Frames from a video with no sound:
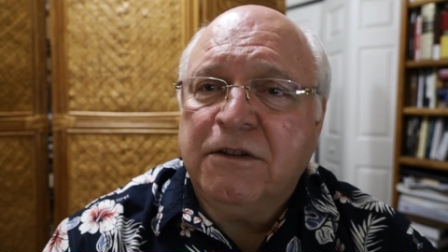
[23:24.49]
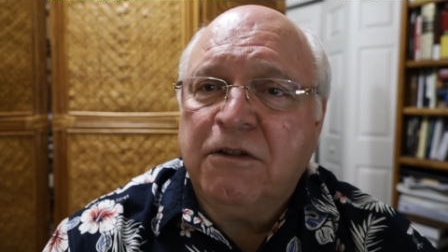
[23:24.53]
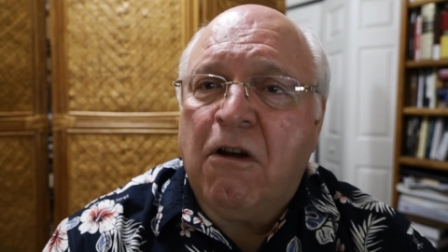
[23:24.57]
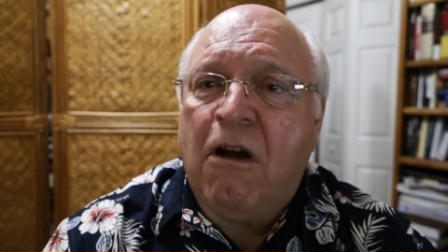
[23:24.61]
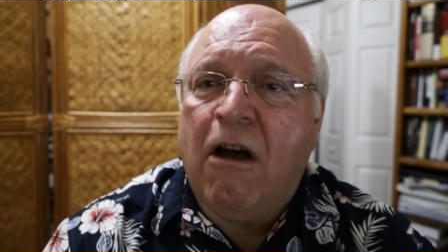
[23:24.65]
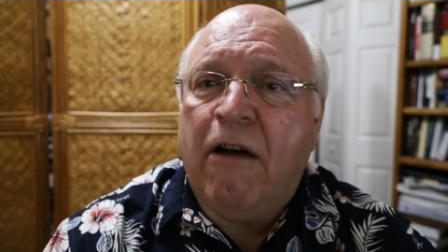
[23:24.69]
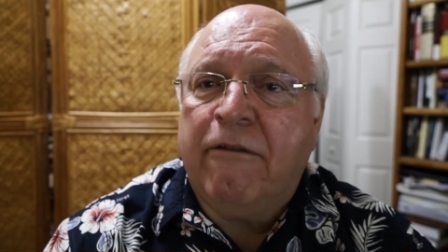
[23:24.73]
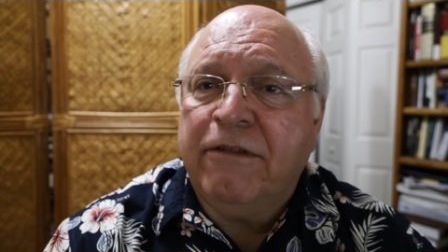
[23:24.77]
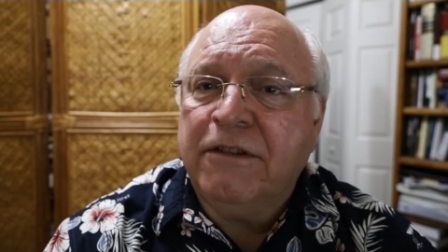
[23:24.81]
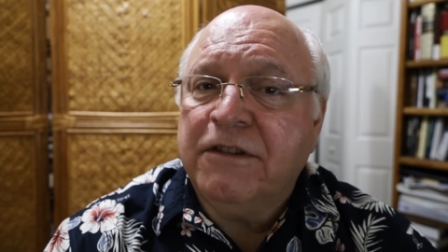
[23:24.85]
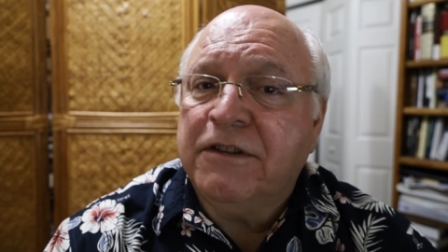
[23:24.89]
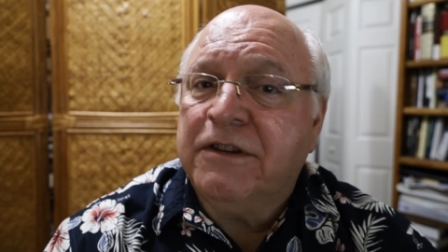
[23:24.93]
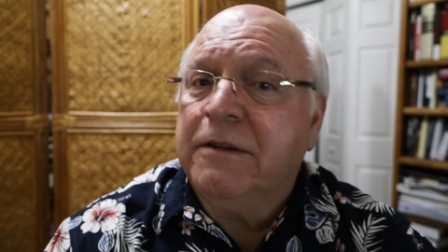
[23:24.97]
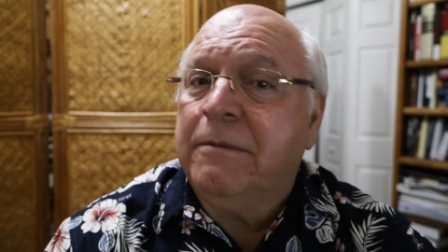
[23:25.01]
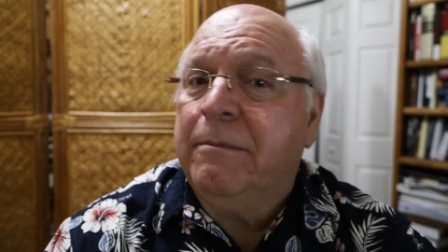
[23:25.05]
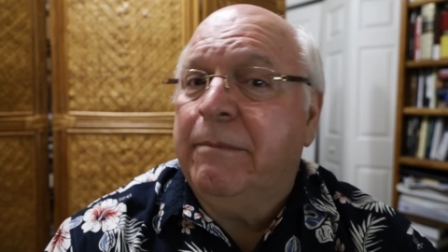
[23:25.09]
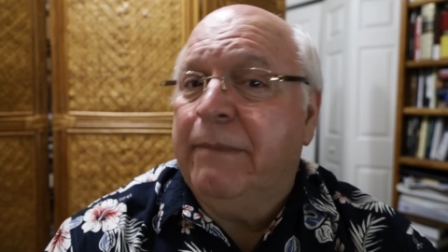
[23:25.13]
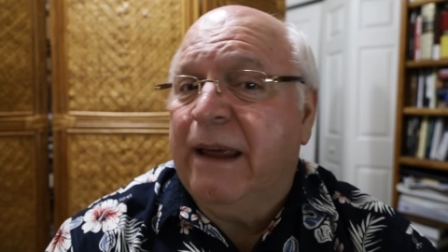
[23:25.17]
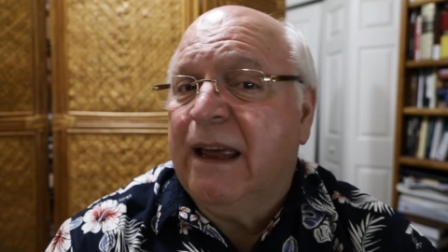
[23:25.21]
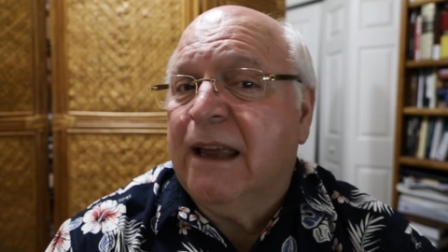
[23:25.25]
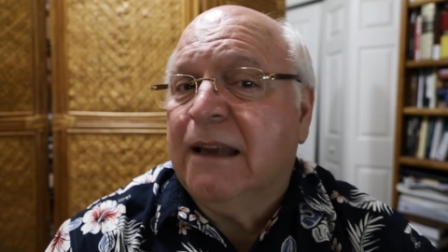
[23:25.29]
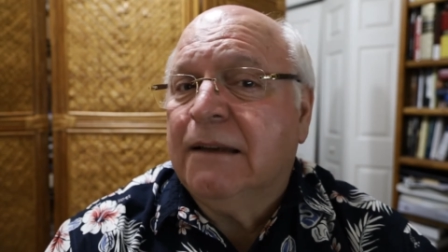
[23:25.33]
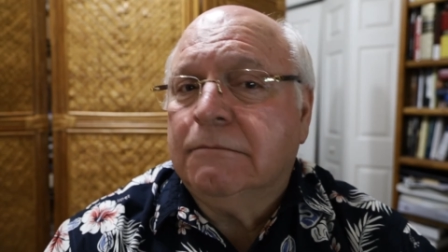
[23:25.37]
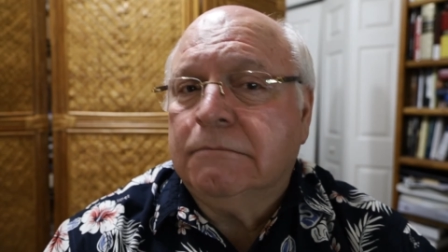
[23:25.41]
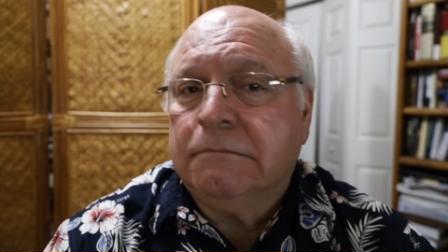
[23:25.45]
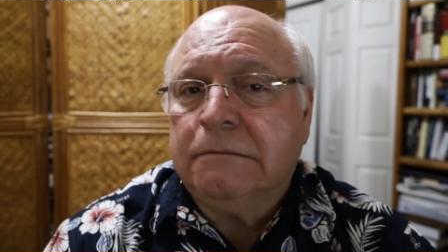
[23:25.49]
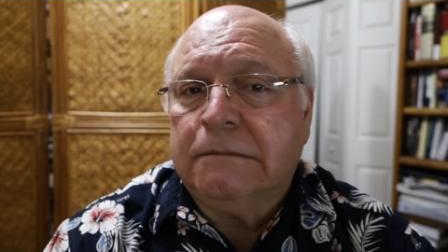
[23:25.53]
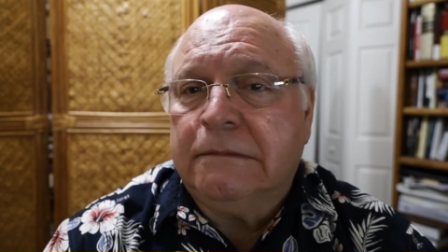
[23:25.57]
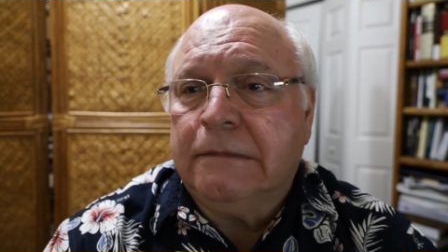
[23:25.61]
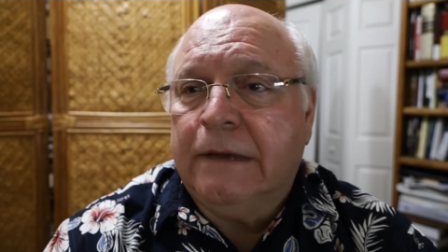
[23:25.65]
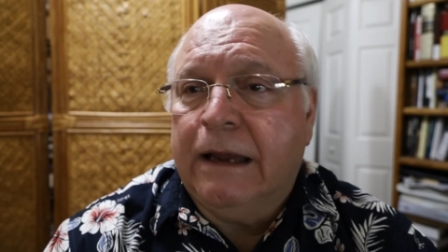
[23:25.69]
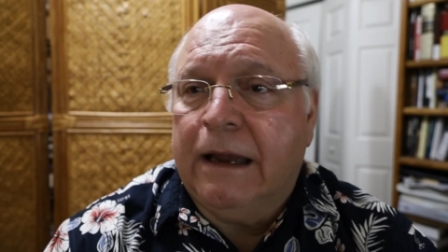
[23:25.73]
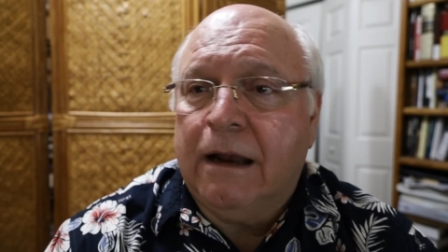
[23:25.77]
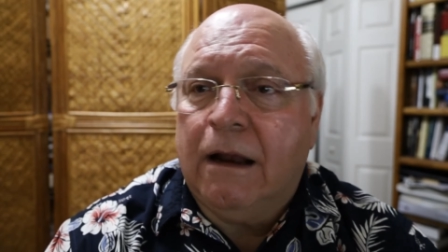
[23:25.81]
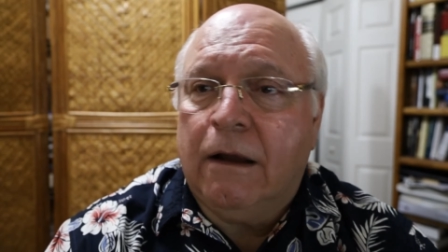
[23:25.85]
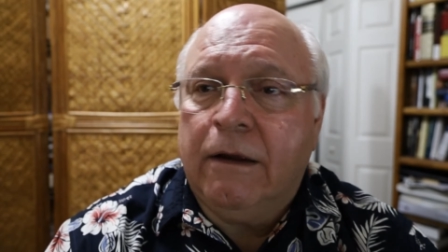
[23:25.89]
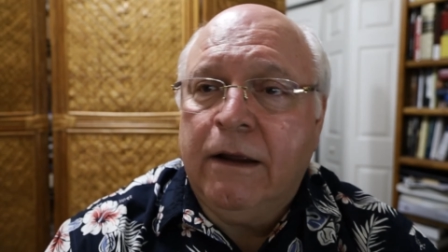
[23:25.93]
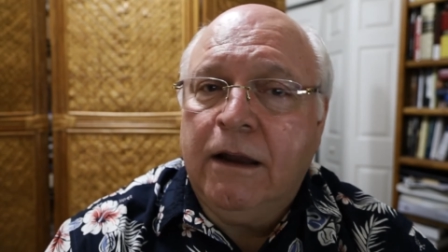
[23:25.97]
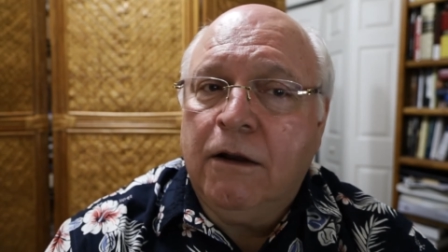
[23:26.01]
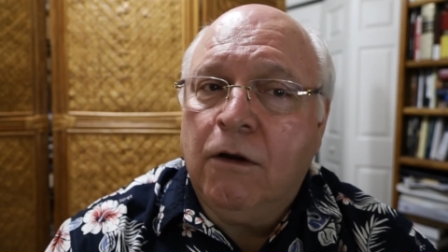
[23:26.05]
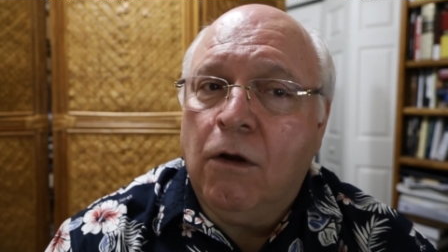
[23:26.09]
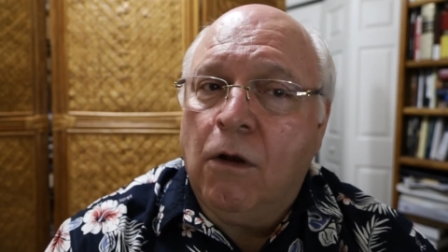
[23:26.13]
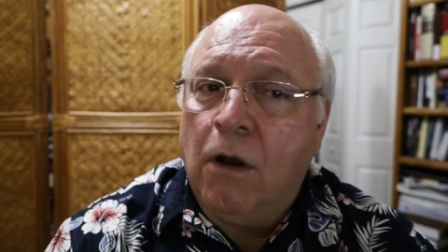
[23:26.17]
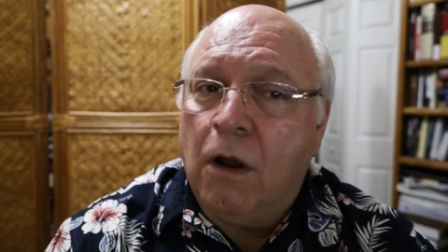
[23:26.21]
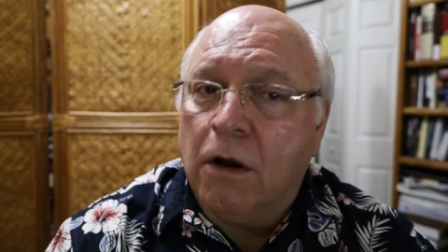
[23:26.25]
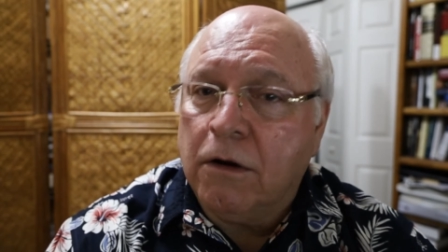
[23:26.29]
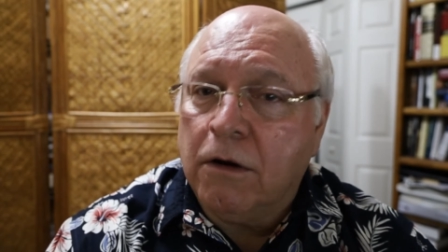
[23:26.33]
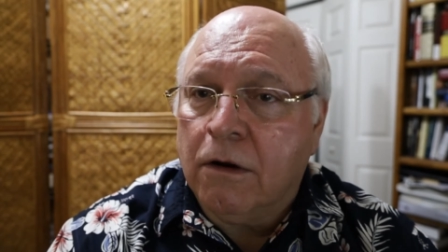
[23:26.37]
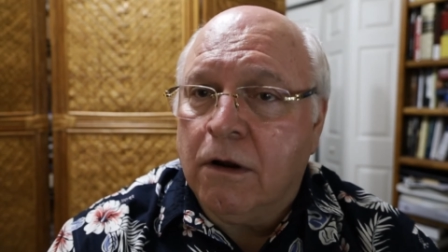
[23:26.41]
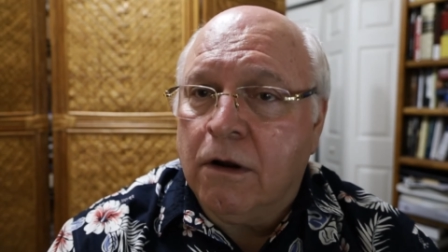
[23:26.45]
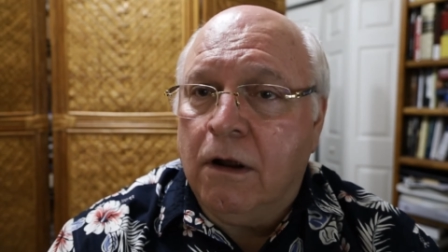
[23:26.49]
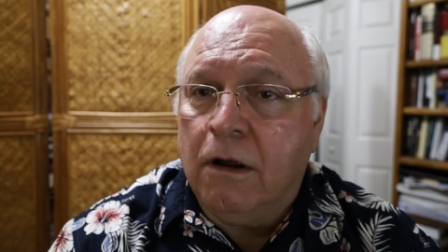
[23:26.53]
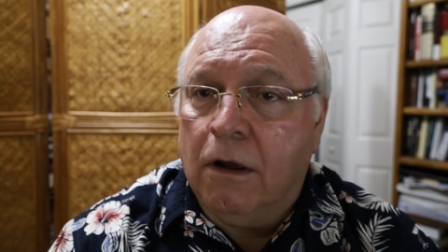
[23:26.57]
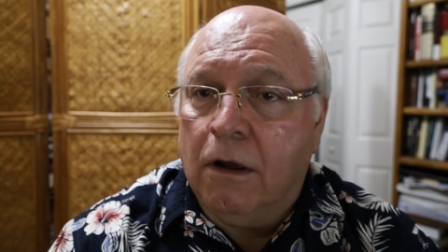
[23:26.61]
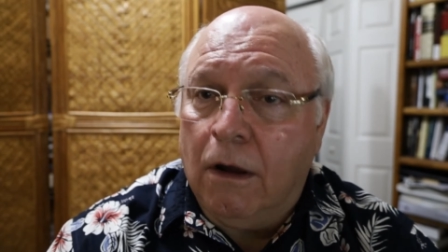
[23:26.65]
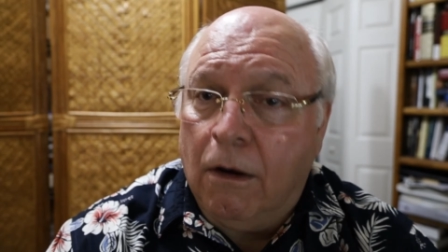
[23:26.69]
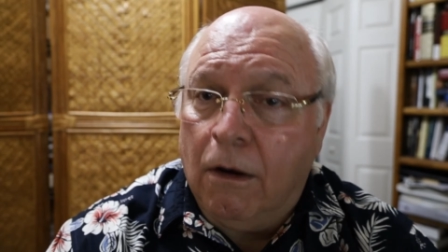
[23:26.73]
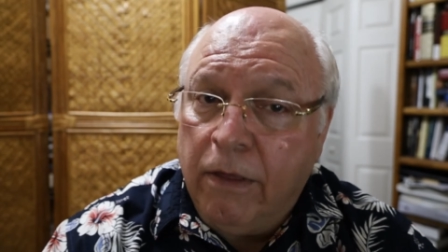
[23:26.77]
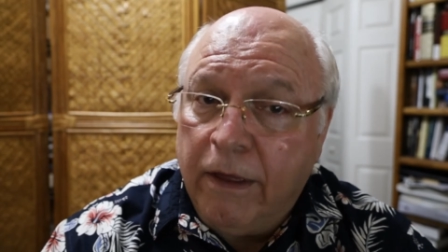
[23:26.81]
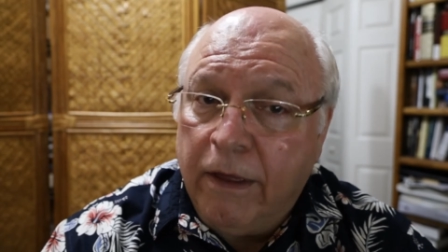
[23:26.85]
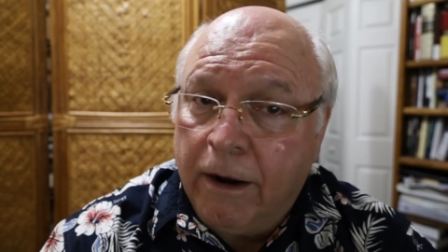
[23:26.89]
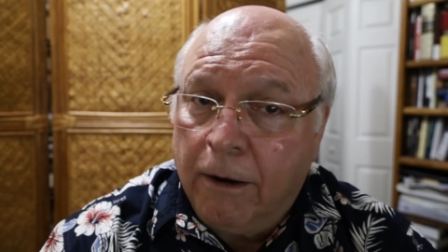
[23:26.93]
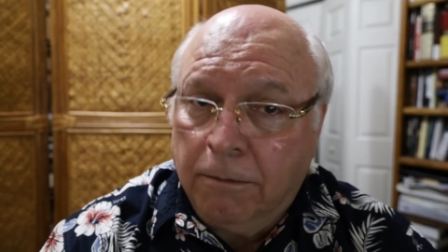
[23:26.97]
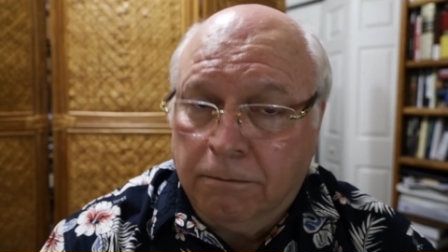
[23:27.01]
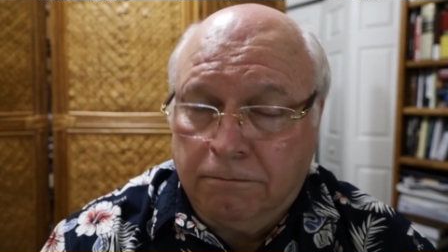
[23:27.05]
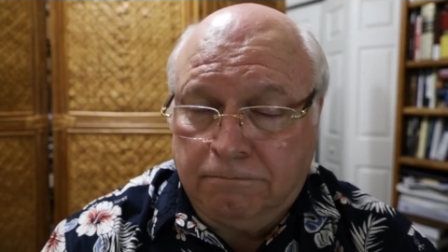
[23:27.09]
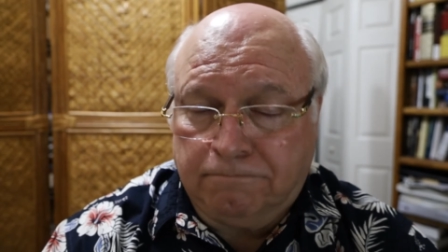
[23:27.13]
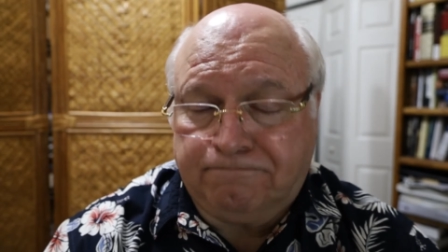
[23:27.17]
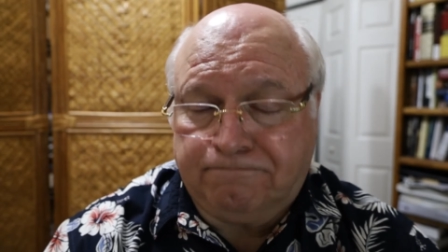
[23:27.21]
office had been. He no longer can go there.